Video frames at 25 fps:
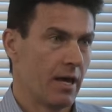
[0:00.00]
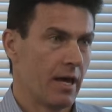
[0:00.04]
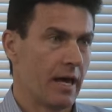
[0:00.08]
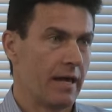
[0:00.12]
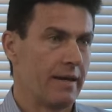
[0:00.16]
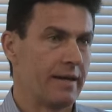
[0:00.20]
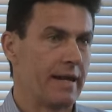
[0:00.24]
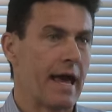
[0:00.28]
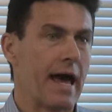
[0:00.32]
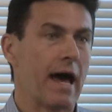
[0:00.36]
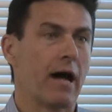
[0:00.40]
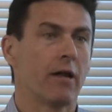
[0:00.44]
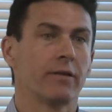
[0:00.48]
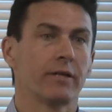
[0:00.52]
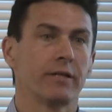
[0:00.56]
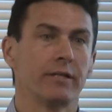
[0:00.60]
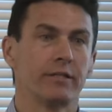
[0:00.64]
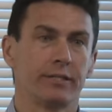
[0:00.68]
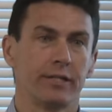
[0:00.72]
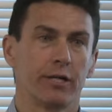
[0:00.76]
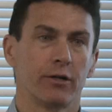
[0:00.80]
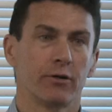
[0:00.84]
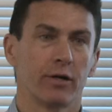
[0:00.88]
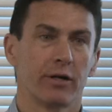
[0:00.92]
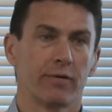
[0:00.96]
And now the
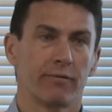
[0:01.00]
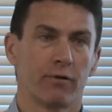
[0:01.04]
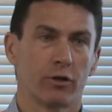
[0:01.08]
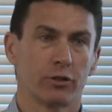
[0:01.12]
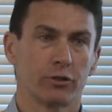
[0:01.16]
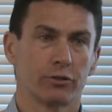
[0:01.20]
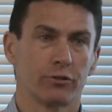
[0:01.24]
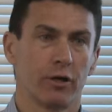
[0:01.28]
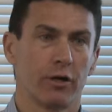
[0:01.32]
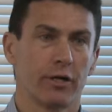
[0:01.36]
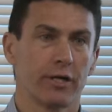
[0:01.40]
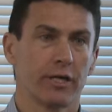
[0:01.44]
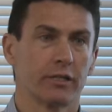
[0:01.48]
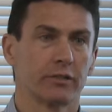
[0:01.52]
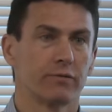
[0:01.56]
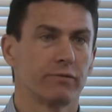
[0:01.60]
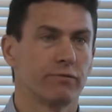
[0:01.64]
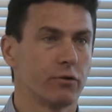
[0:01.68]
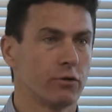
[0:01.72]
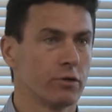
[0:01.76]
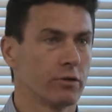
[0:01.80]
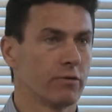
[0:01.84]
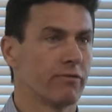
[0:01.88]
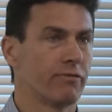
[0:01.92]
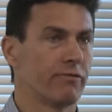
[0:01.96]
interior of Australia is
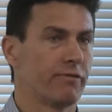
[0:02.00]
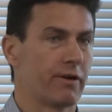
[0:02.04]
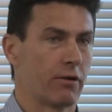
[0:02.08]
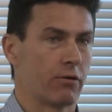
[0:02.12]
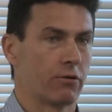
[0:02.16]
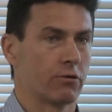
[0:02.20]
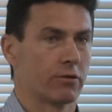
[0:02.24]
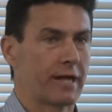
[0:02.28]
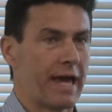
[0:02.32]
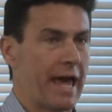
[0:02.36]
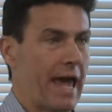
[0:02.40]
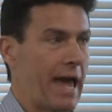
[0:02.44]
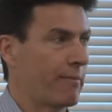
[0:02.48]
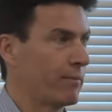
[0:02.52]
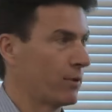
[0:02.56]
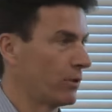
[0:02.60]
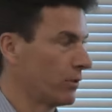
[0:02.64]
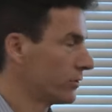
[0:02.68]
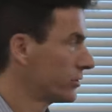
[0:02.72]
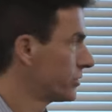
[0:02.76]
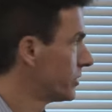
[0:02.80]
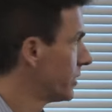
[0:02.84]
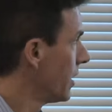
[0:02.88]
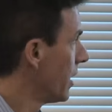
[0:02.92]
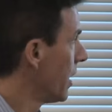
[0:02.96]
full of feral
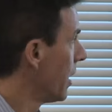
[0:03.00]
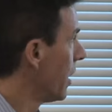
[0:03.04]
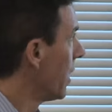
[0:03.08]
camels,